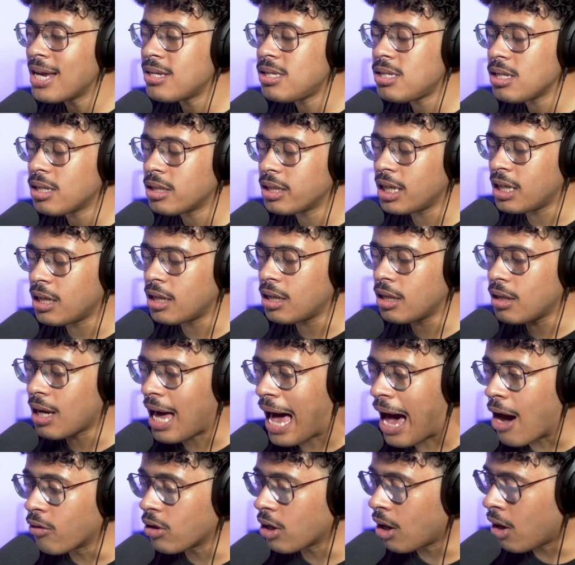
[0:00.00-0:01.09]
basically,
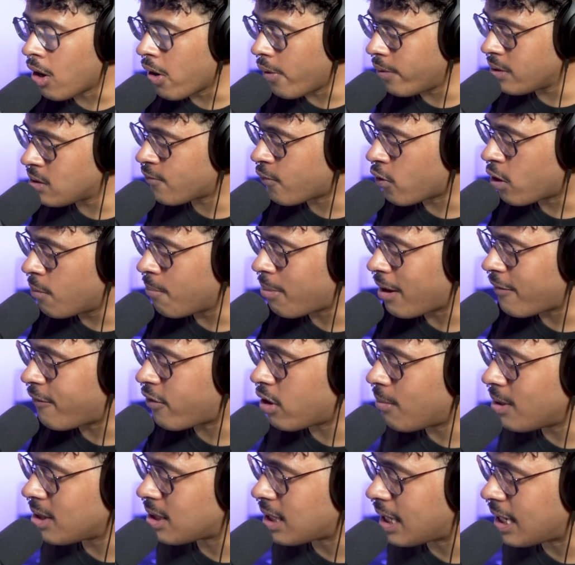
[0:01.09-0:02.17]
alcohol is formed by
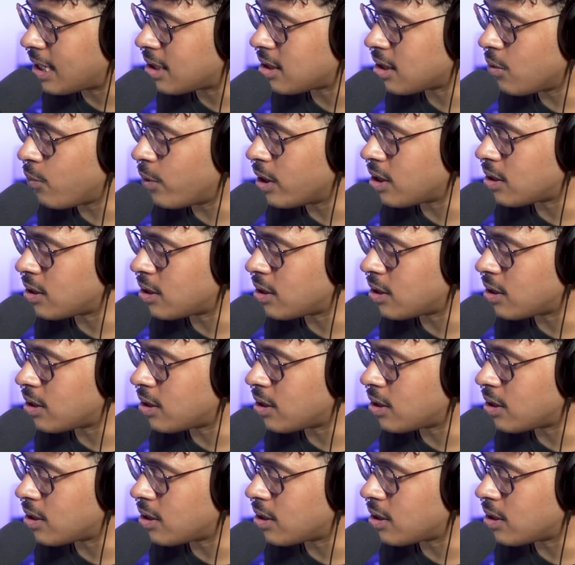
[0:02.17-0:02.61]
fermentation,